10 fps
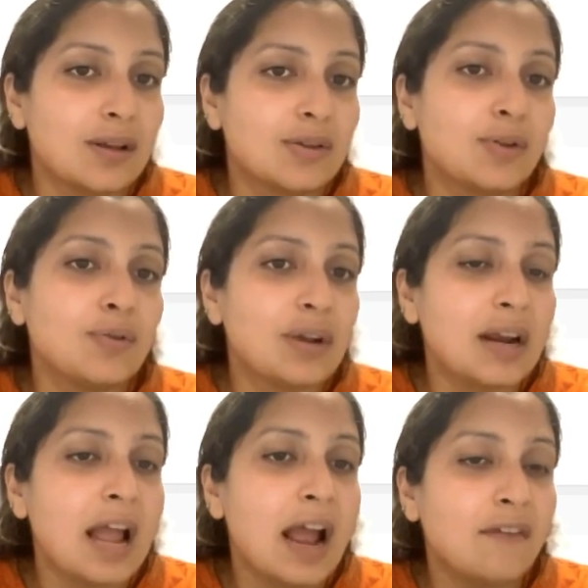So you can
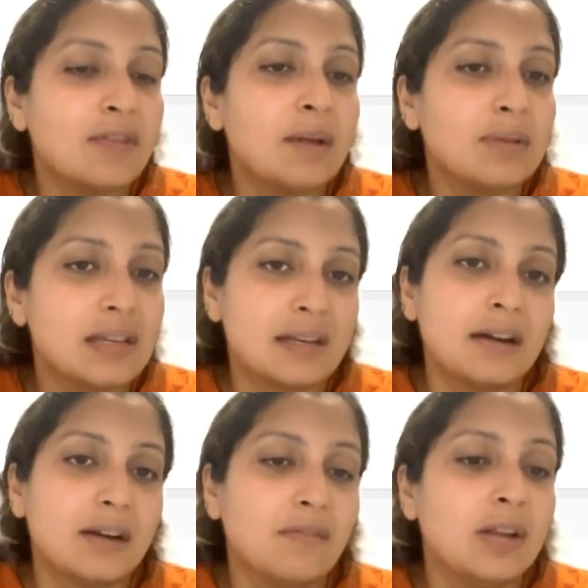have them
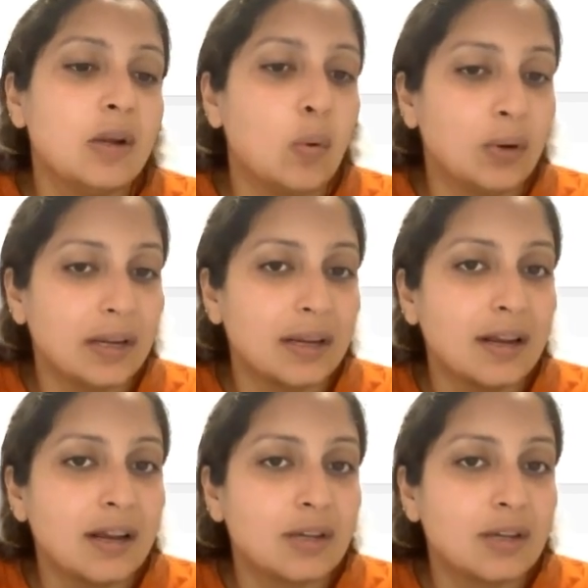distinctively only.